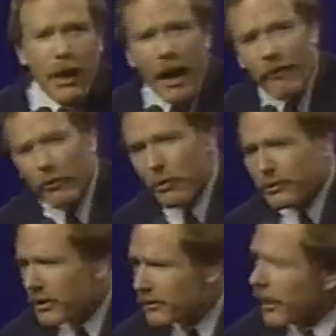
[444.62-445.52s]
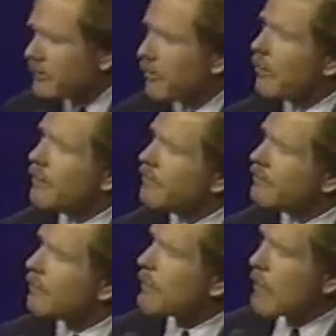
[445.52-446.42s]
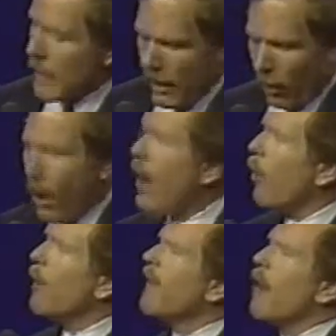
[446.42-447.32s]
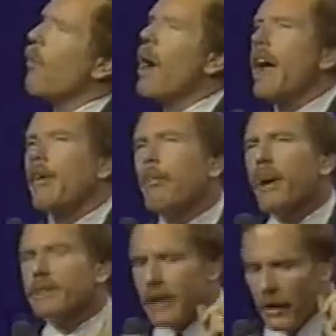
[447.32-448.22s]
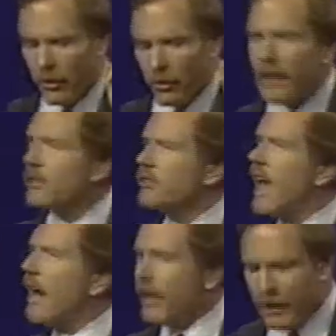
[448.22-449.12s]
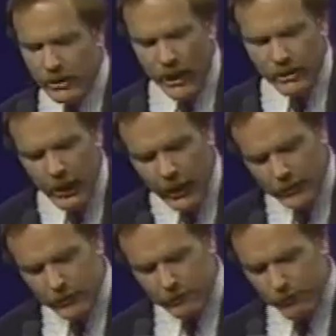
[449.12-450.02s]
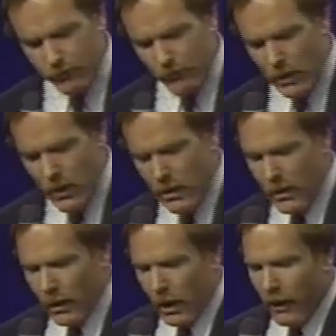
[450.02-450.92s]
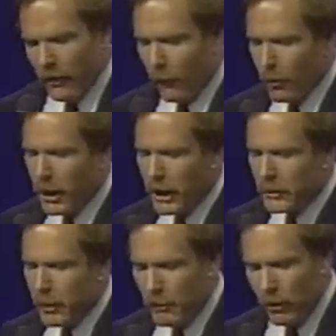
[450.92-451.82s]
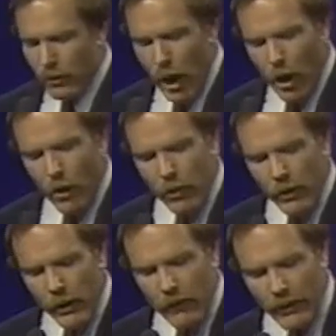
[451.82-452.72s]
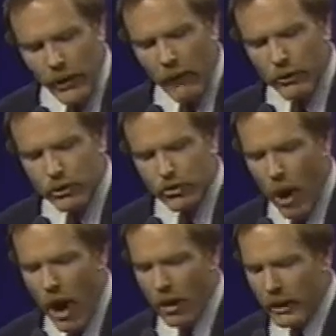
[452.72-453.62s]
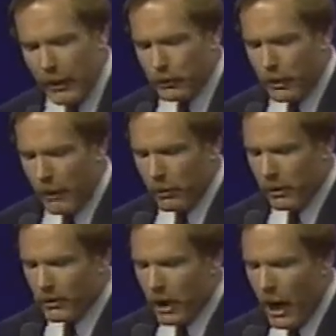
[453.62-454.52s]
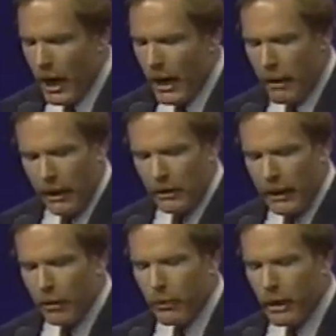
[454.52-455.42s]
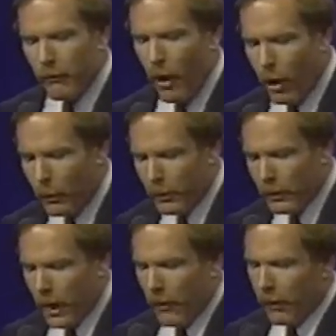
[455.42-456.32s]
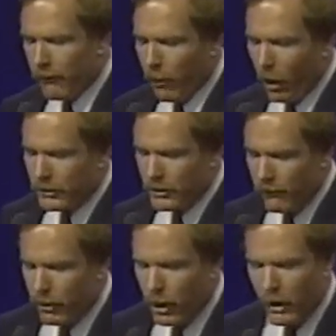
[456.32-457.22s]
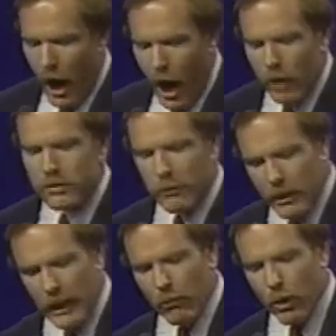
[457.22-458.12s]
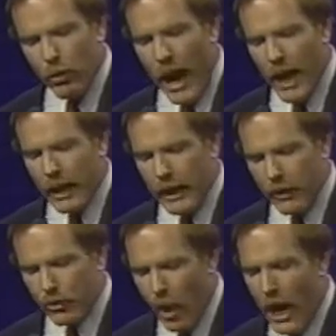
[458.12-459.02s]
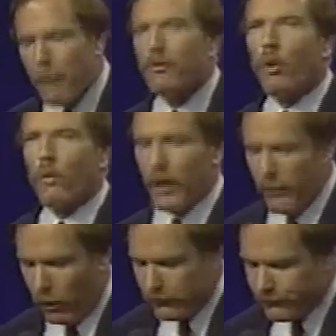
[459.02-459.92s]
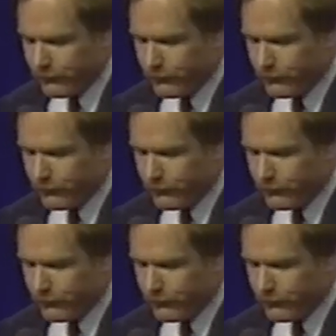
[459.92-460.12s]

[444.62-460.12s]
bad that we're successful. And why are we that way? And the president addresses that, and he says this: the British people know that given strong leadership, time, and a little bit of hope, the forces of good ultimately will rally and triumph over evil.